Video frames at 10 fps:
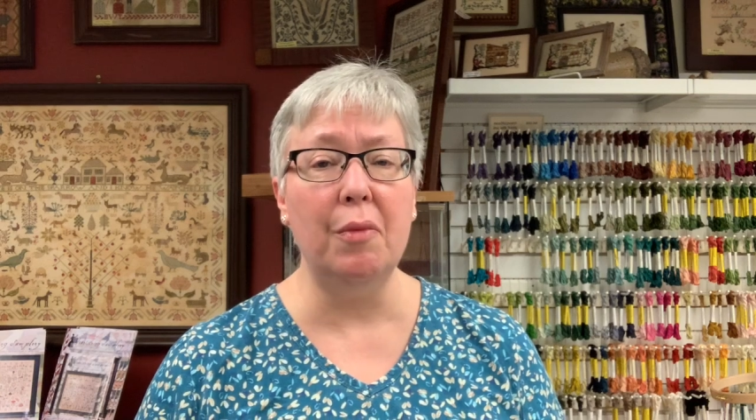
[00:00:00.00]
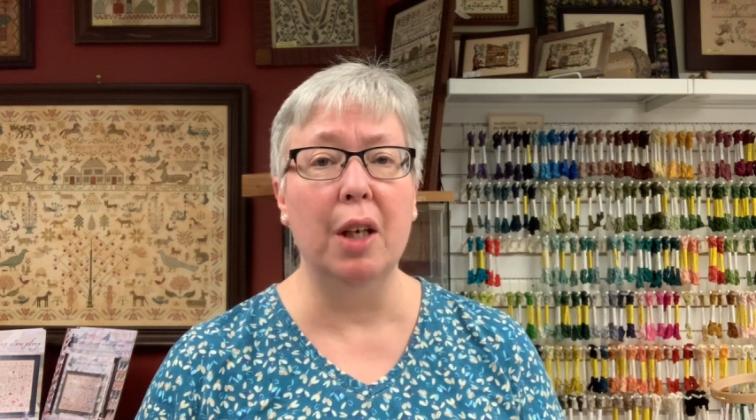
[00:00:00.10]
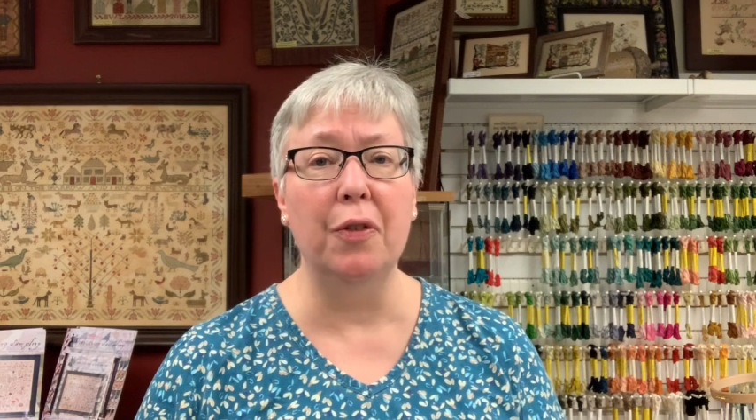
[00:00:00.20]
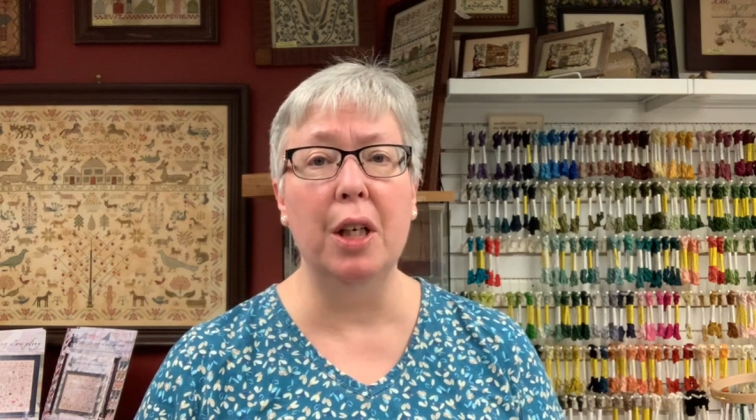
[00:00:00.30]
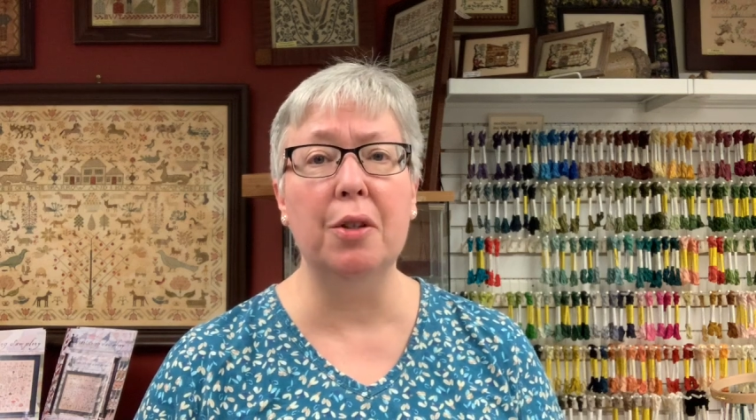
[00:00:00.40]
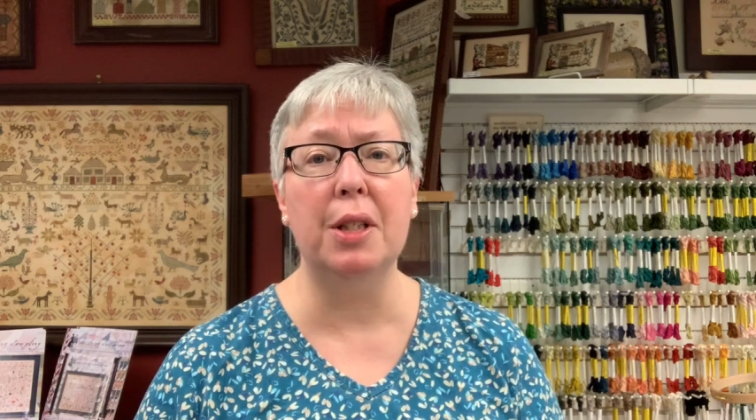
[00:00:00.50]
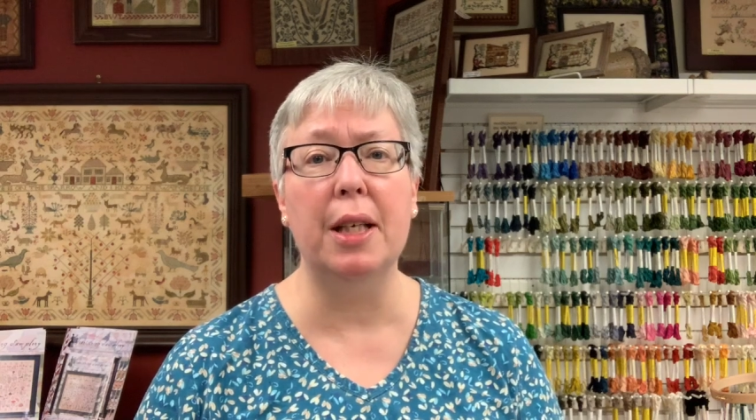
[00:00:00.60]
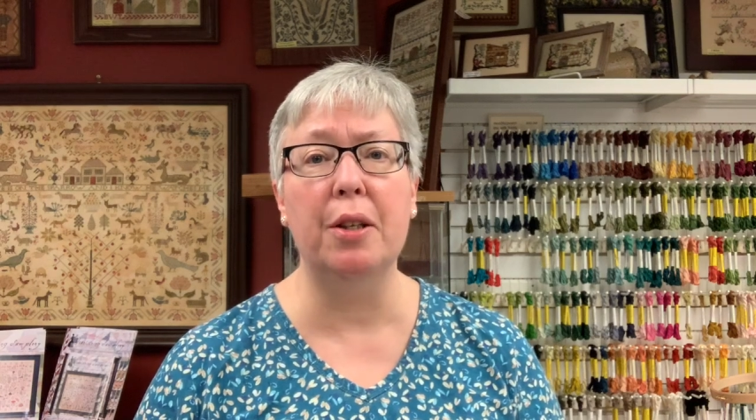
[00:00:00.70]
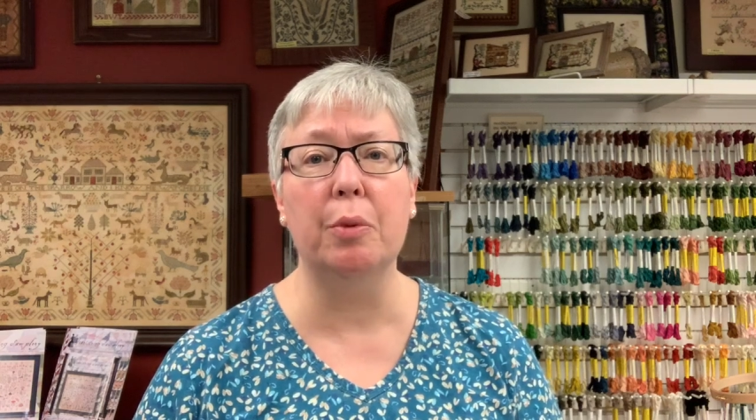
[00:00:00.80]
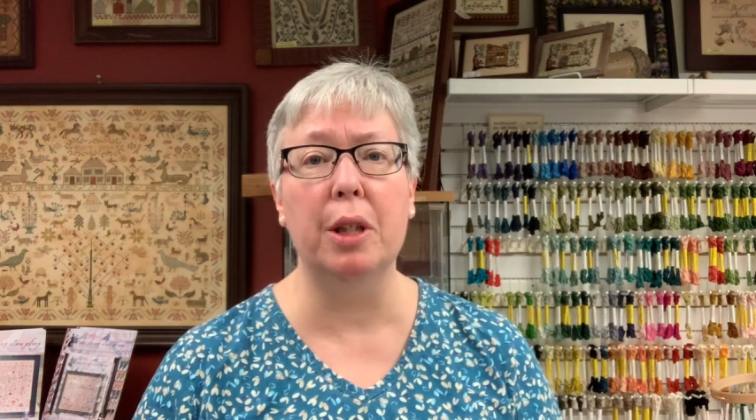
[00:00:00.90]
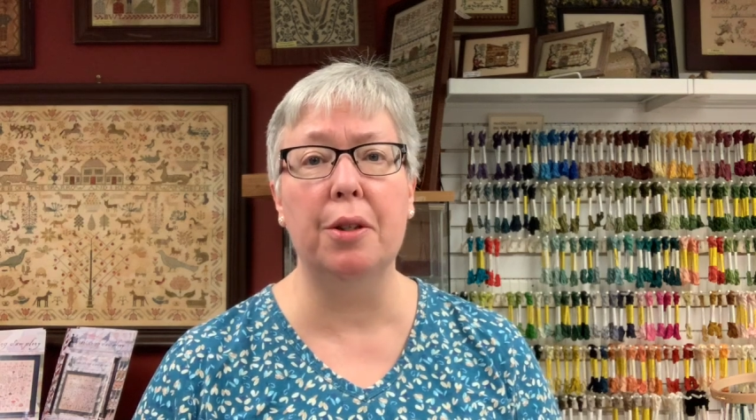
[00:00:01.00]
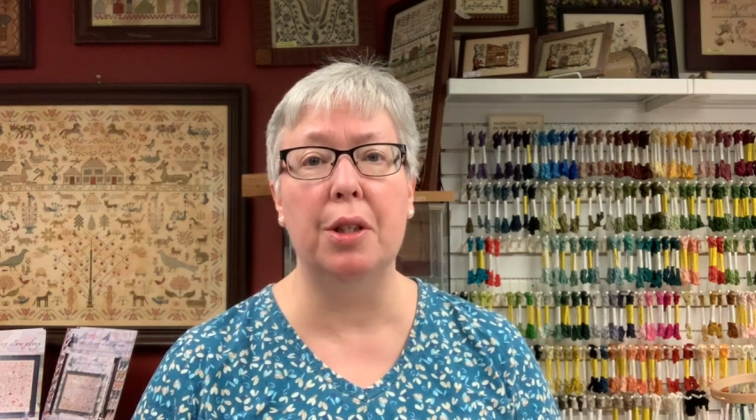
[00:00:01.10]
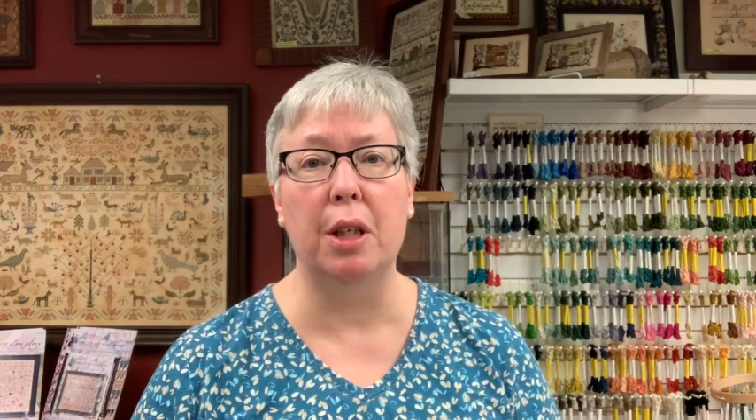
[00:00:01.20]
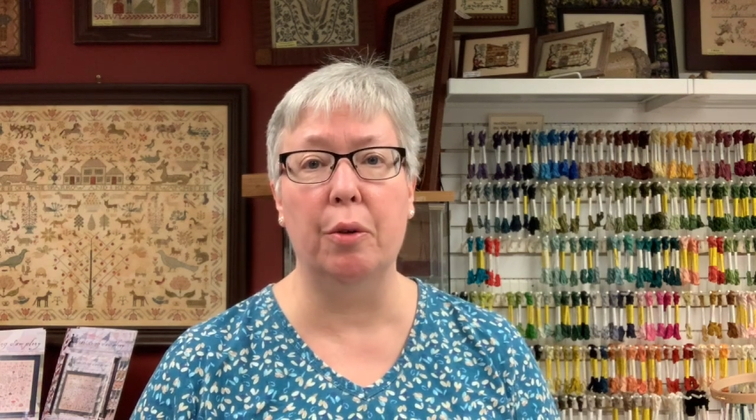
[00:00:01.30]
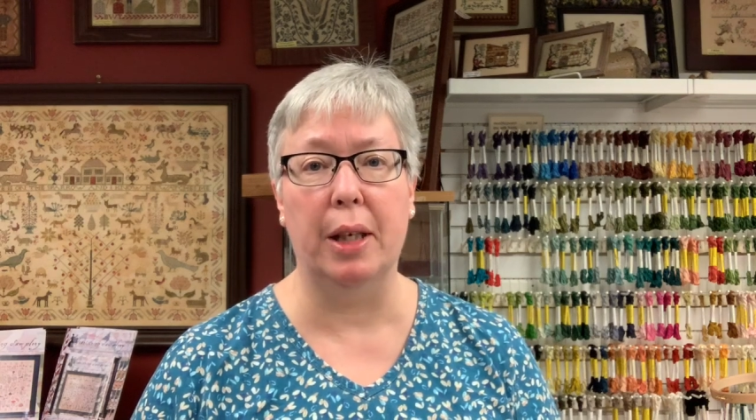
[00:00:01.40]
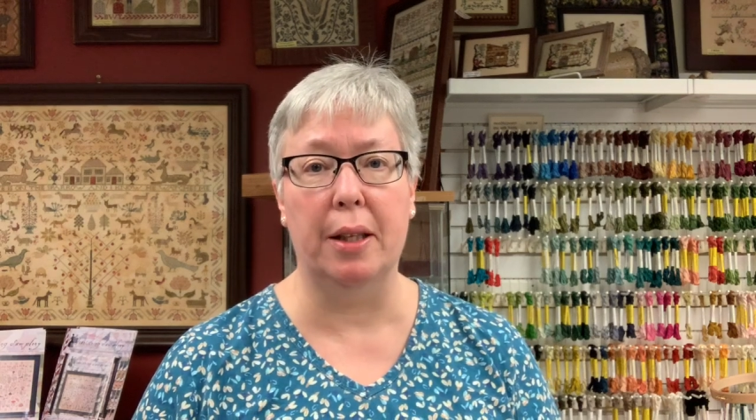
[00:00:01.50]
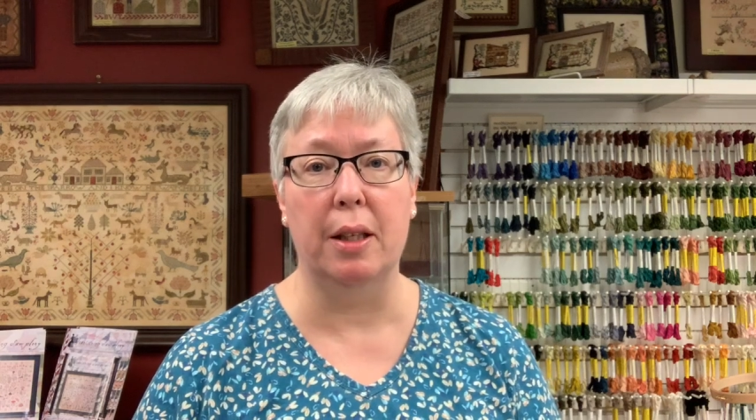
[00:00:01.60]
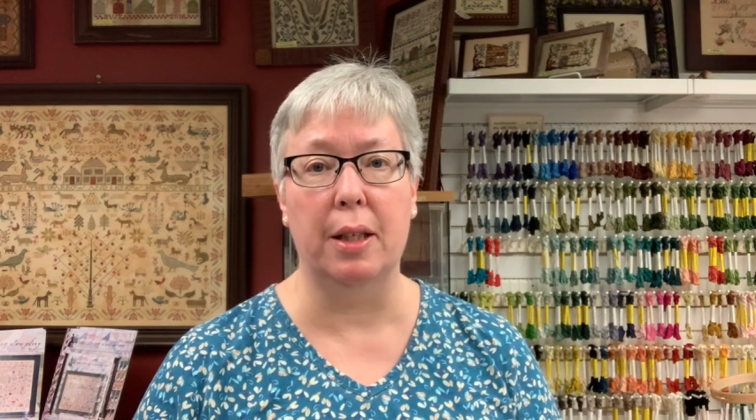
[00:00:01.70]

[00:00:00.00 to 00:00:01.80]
If you don't say the words, you don't get the